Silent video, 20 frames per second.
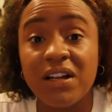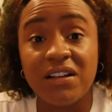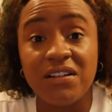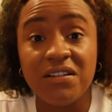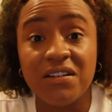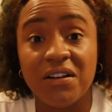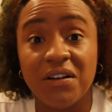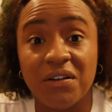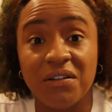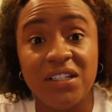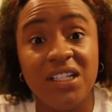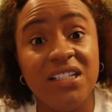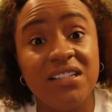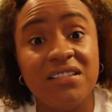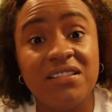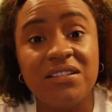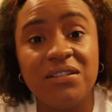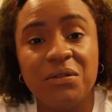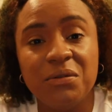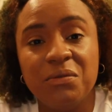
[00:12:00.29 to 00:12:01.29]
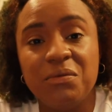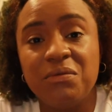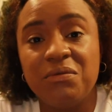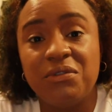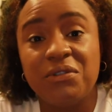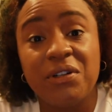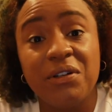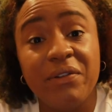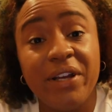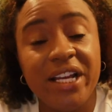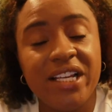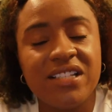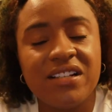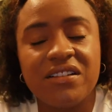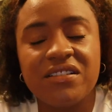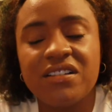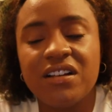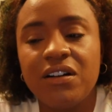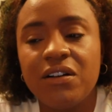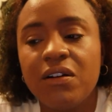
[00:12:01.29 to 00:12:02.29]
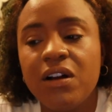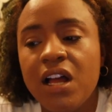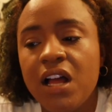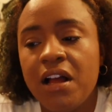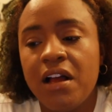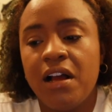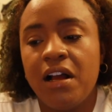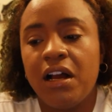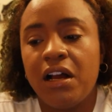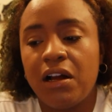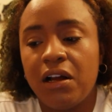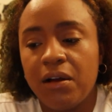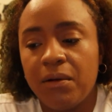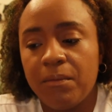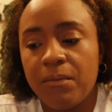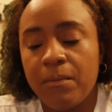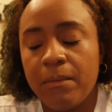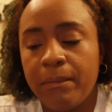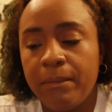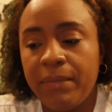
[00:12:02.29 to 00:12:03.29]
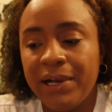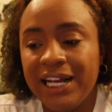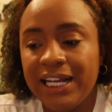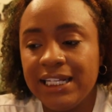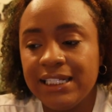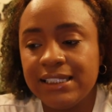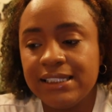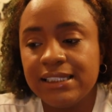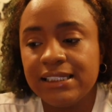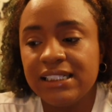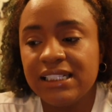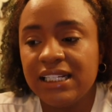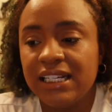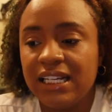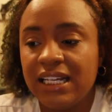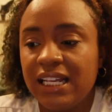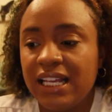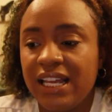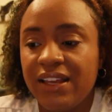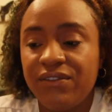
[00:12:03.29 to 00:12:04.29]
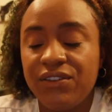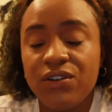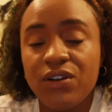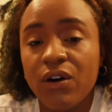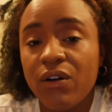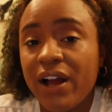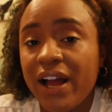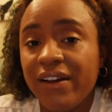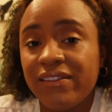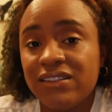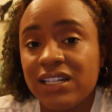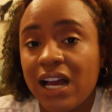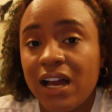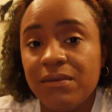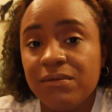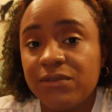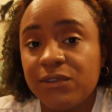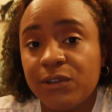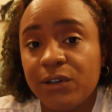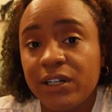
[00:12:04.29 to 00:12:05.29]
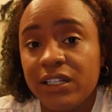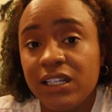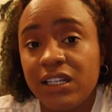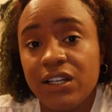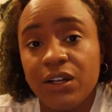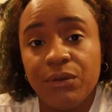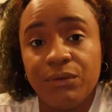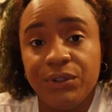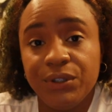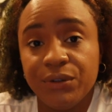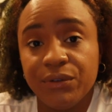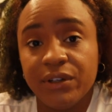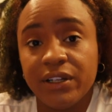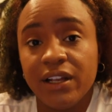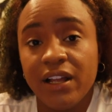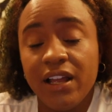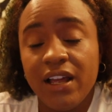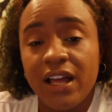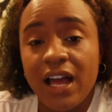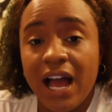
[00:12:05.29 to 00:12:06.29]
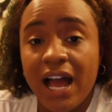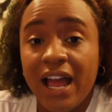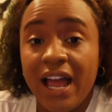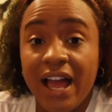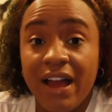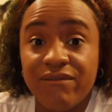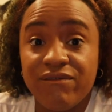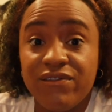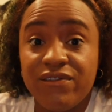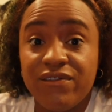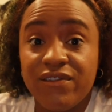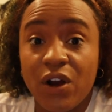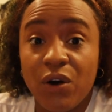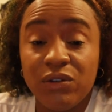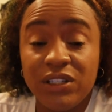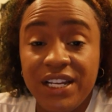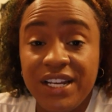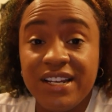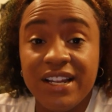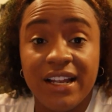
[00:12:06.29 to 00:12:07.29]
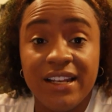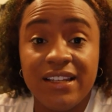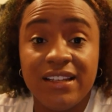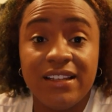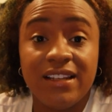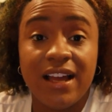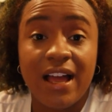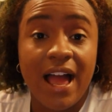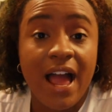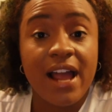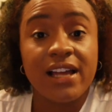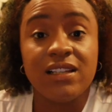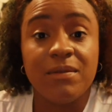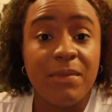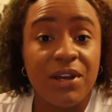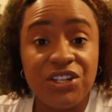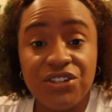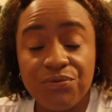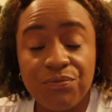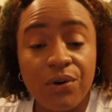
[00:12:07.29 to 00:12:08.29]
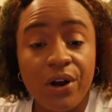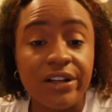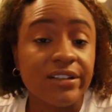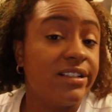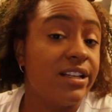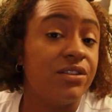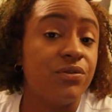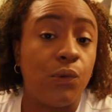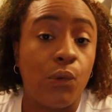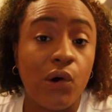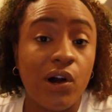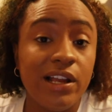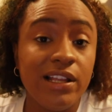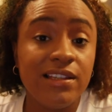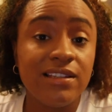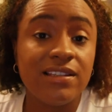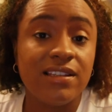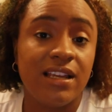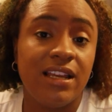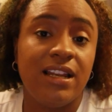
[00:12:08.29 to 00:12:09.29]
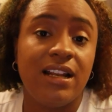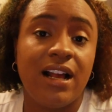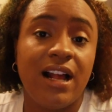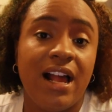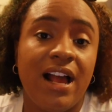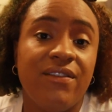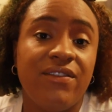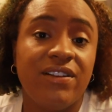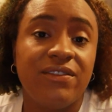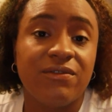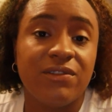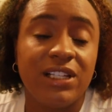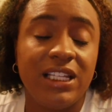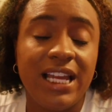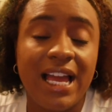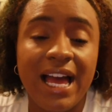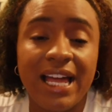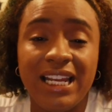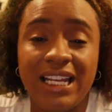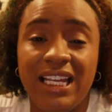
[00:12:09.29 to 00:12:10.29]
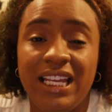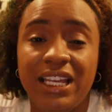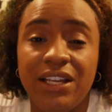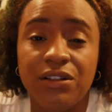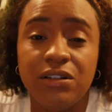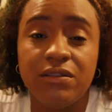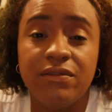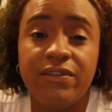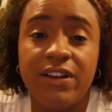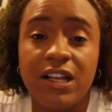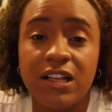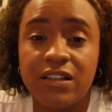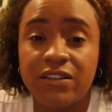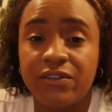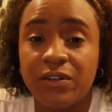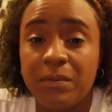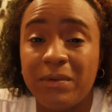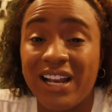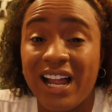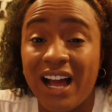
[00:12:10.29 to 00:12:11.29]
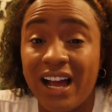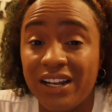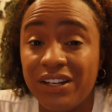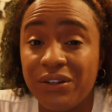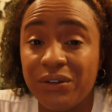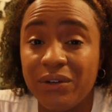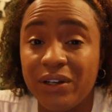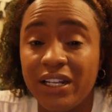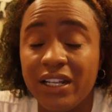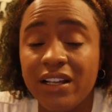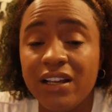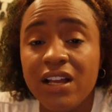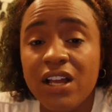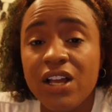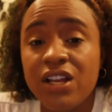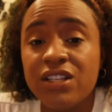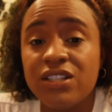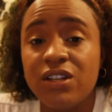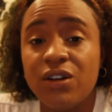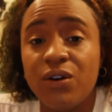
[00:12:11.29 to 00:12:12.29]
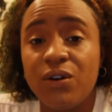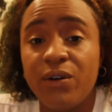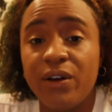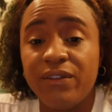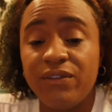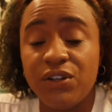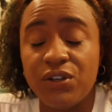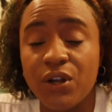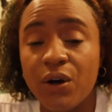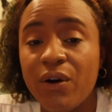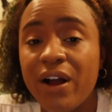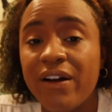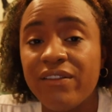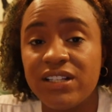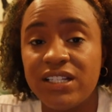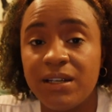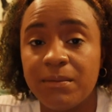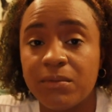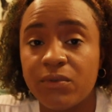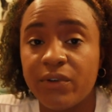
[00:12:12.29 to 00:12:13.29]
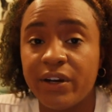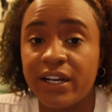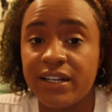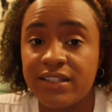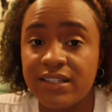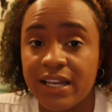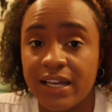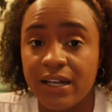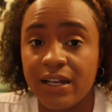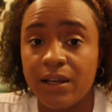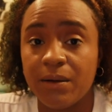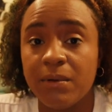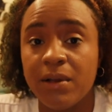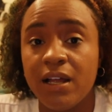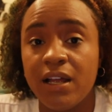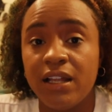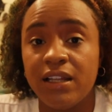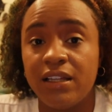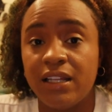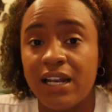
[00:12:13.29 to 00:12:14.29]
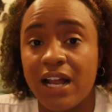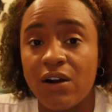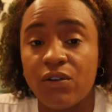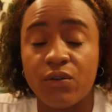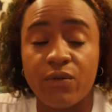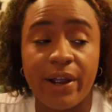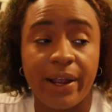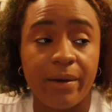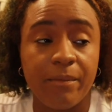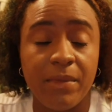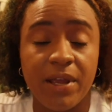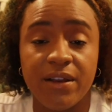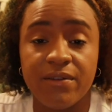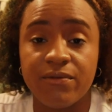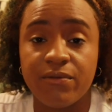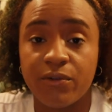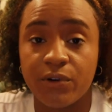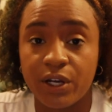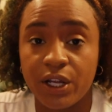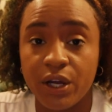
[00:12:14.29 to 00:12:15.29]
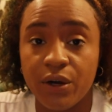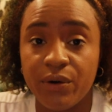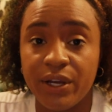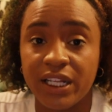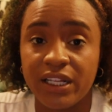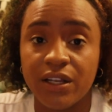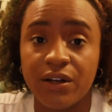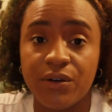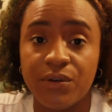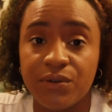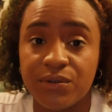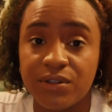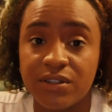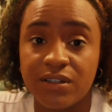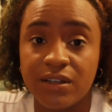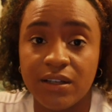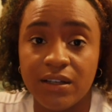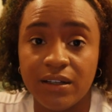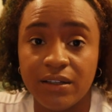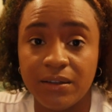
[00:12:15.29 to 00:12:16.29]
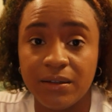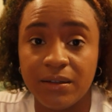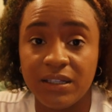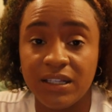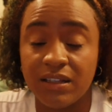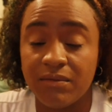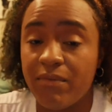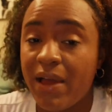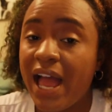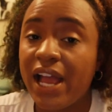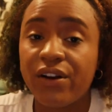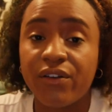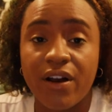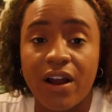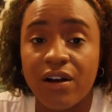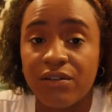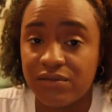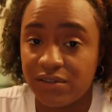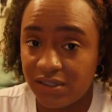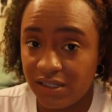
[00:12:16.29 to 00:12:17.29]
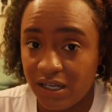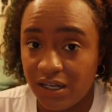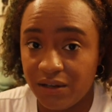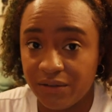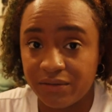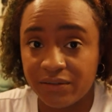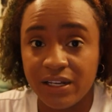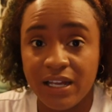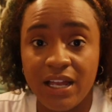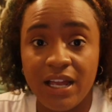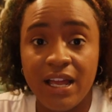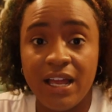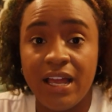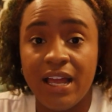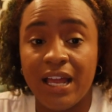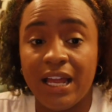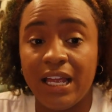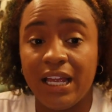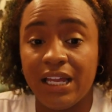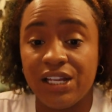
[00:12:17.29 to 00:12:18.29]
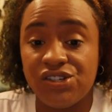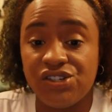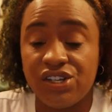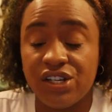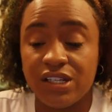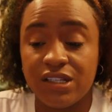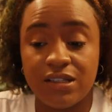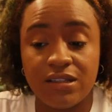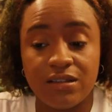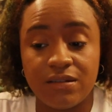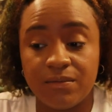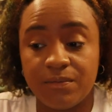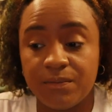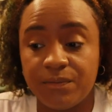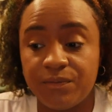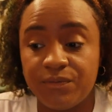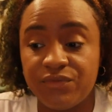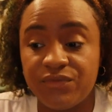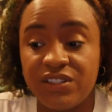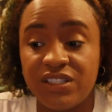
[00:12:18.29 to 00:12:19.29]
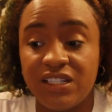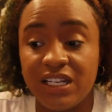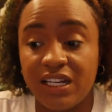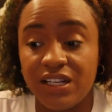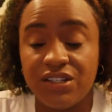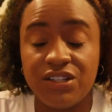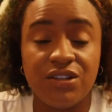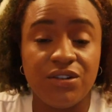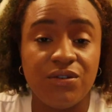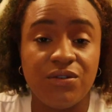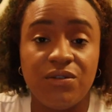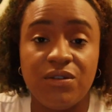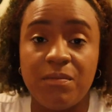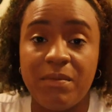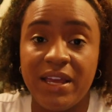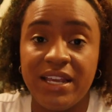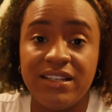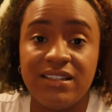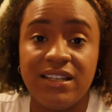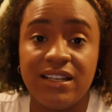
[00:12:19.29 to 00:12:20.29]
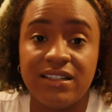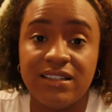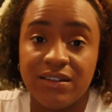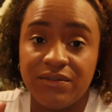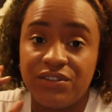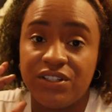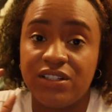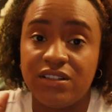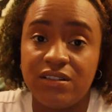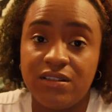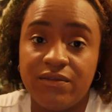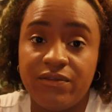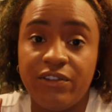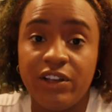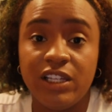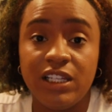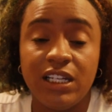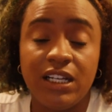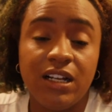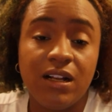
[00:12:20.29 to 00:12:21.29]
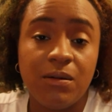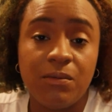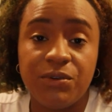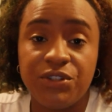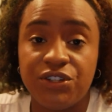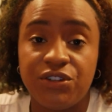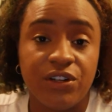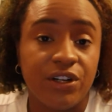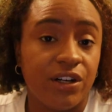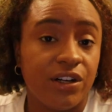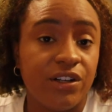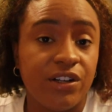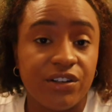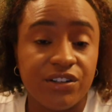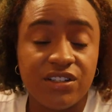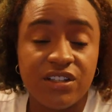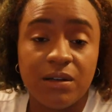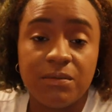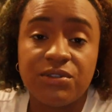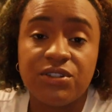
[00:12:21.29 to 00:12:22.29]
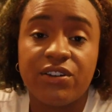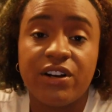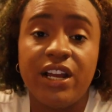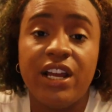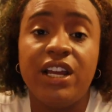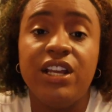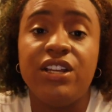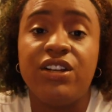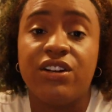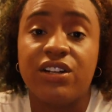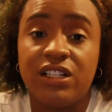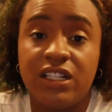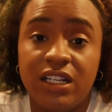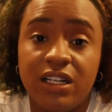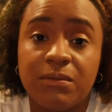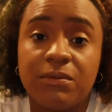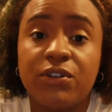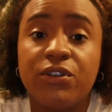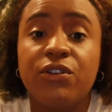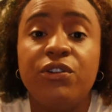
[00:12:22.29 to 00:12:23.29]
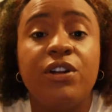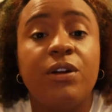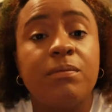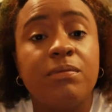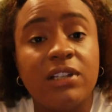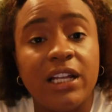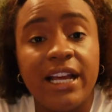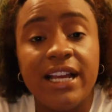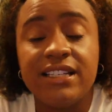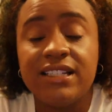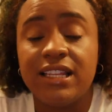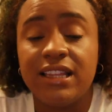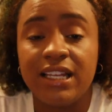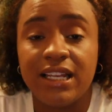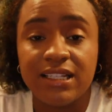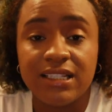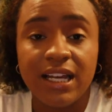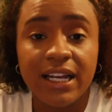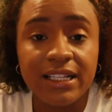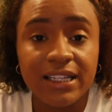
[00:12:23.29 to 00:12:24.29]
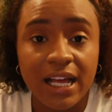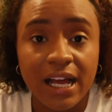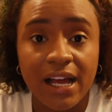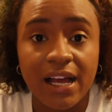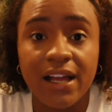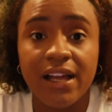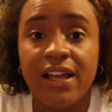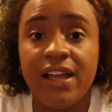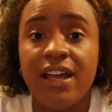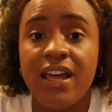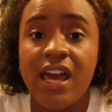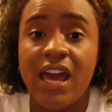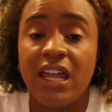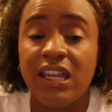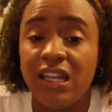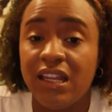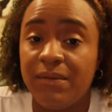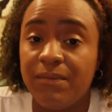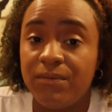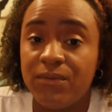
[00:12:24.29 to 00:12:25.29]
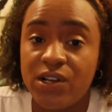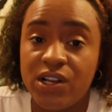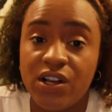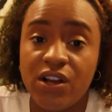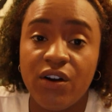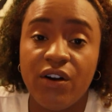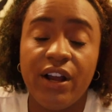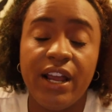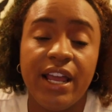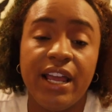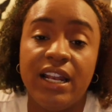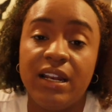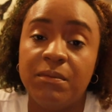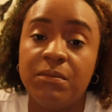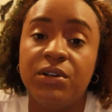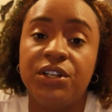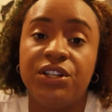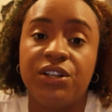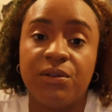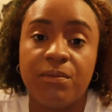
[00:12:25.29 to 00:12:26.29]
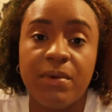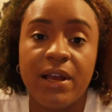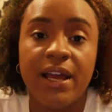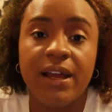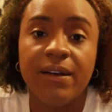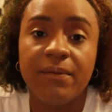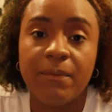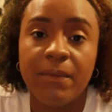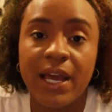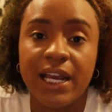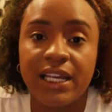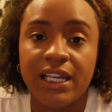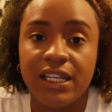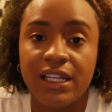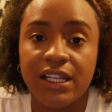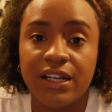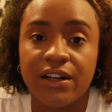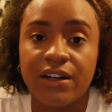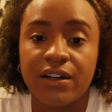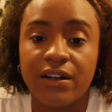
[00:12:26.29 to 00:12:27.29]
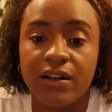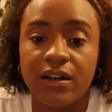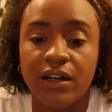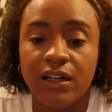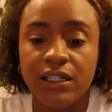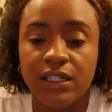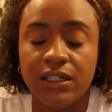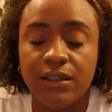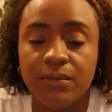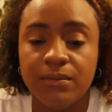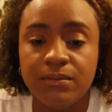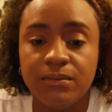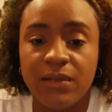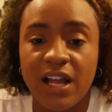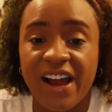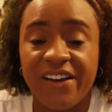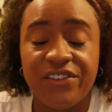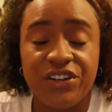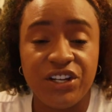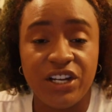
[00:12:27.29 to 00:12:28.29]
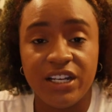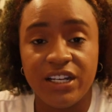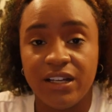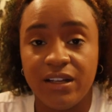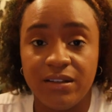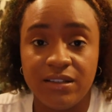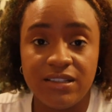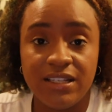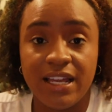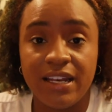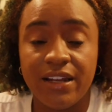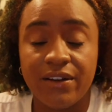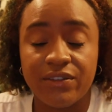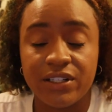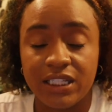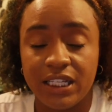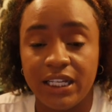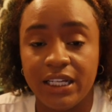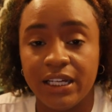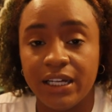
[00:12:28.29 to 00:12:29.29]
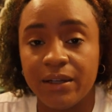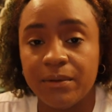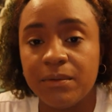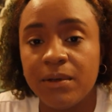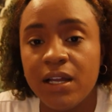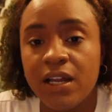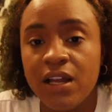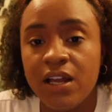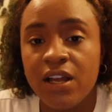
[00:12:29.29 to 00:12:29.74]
but you know, at least 2-3 weeks or so. But if you don't have time for it, then don't do it. I have only done the acclimation process once, and I haven't really had any ill effects from not doing it. So if you don't have a temporary setup, then I would recommend foregoing the background stuff and just sticking to the basics of just filling it up with your substrate, your cleanup crew, your plants and things like that, and then go ahead and putting your pet back in there after you get done setting everything up.